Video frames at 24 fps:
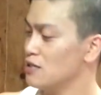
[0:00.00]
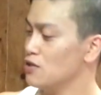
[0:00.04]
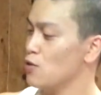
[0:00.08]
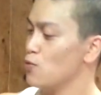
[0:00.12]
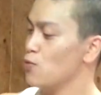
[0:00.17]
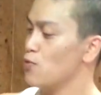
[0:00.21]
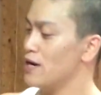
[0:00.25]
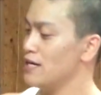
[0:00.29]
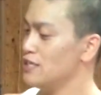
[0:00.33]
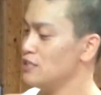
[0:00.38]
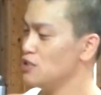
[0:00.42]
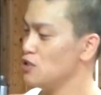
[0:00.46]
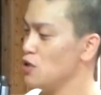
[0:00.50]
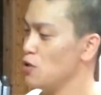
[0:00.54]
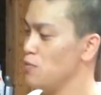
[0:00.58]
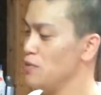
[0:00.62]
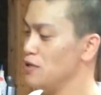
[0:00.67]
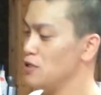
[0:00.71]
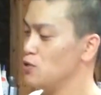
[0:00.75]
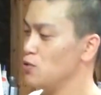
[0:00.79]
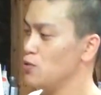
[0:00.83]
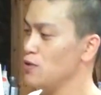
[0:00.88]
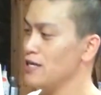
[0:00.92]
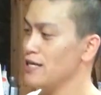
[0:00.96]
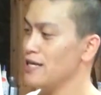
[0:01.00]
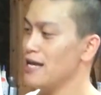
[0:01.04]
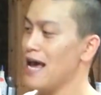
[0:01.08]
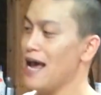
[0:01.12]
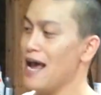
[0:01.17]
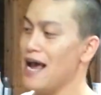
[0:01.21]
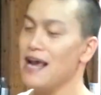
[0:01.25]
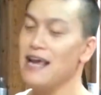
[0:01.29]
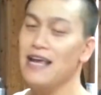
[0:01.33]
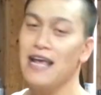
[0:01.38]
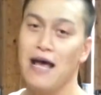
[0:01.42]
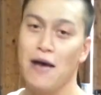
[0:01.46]
the ratio between
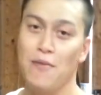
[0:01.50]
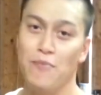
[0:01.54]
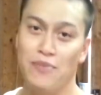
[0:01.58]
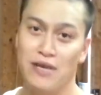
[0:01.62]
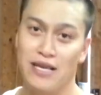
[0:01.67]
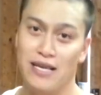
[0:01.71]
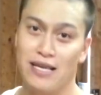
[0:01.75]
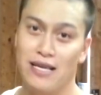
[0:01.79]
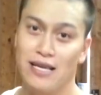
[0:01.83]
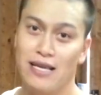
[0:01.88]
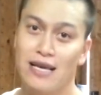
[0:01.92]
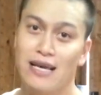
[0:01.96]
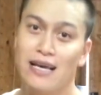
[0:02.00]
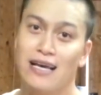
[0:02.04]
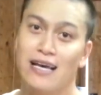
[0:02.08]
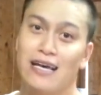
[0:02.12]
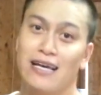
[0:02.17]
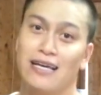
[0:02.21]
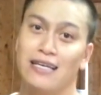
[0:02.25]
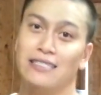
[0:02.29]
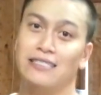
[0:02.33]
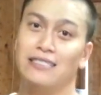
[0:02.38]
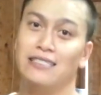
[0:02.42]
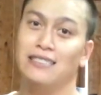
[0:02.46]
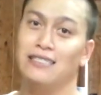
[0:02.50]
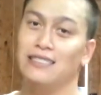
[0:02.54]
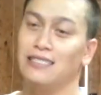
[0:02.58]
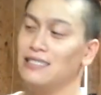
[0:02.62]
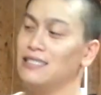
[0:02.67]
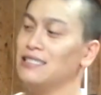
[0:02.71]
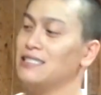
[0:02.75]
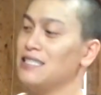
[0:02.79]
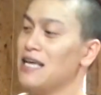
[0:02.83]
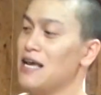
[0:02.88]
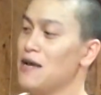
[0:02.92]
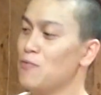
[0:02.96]
A and B is
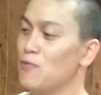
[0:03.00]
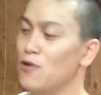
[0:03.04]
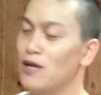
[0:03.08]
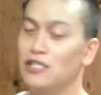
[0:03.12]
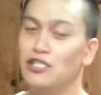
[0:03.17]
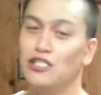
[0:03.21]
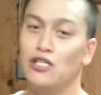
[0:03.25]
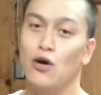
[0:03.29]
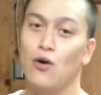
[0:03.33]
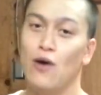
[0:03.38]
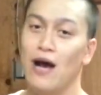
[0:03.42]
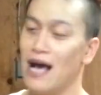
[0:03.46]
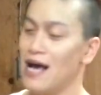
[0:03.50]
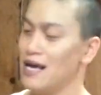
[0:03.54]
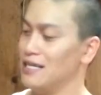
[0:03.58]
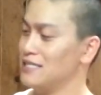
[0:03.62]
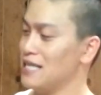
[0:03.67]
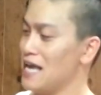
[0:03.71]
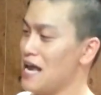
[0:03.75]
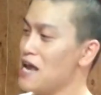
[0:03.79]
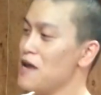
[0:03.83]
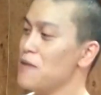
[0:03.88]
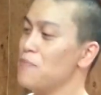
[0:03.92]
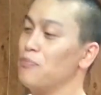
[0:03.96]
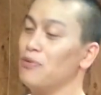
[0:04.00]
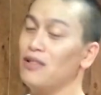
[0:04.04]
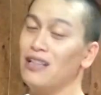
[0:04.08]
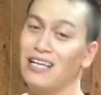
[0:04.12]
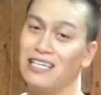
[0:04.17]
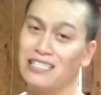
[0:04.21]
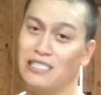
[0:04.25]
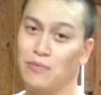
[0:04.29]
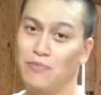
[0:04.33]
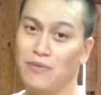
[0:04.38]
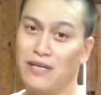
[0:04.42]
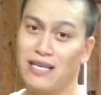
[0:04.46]
the same ratio as A
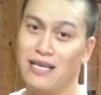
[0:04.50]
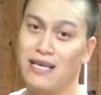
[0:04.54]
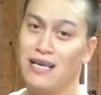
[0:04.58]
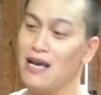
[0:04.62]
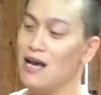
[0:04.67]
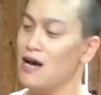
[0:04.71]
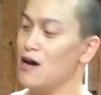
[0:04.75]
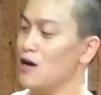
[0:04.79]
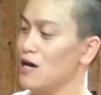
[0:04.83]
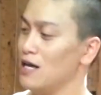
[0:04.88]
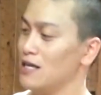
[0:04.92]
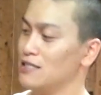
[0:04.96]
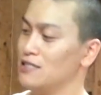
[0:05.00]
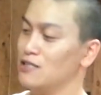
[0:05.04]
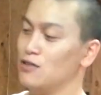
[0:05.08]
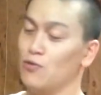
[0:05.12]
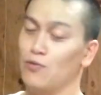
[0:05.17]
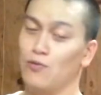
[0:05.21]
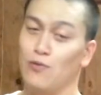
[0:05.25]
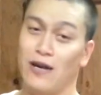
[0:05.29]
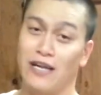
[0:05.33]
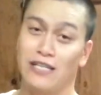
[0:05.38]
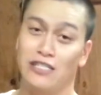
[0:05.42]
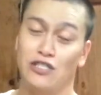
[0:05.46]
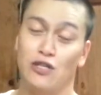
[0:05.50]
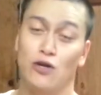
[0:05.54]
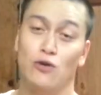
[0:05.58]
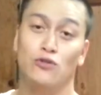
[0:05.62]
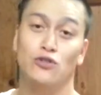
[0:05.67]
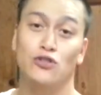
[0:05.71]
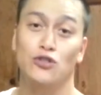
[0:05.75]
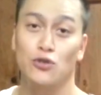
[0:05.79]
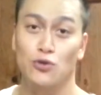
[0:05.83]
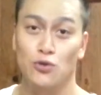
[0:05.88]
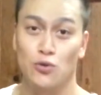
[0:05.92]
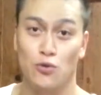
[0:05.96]
plus B is the ratio
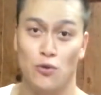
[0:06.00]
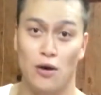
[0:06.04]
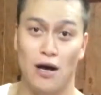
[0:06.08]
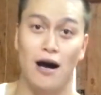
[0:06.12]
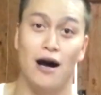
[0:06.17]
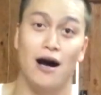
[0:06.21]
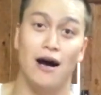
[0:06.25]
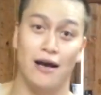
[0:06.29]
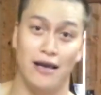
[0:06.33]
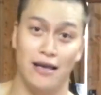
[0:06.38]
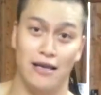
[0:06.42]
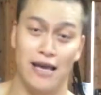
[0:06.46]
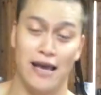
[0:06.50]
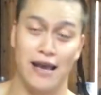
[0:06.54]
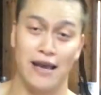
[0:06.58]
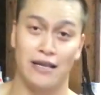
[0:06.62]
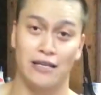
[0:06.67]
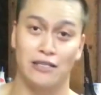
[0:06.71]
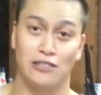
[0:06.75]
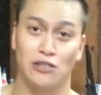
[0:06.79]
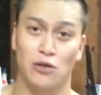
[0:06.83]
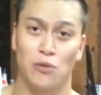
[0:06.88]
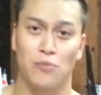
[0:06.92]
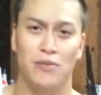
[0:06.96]
to A. So